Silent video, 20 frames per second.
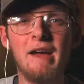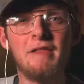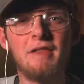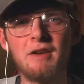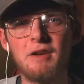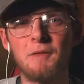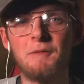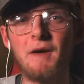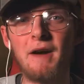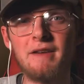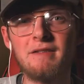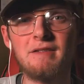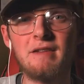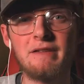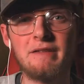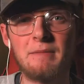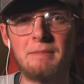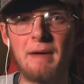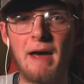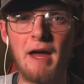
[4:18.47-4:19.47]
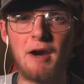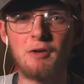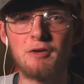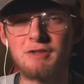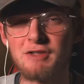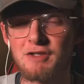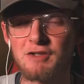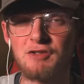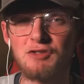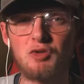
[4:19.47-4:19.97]
The device doesn't matter,
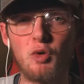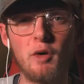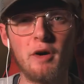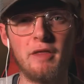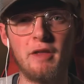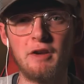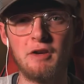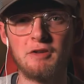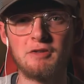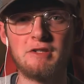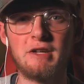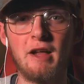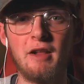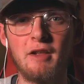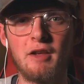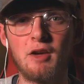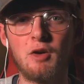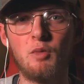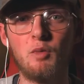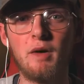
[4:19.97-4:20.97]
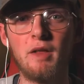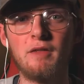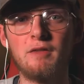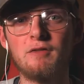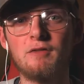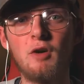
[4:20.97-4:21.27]
it's the story that you're telling it with.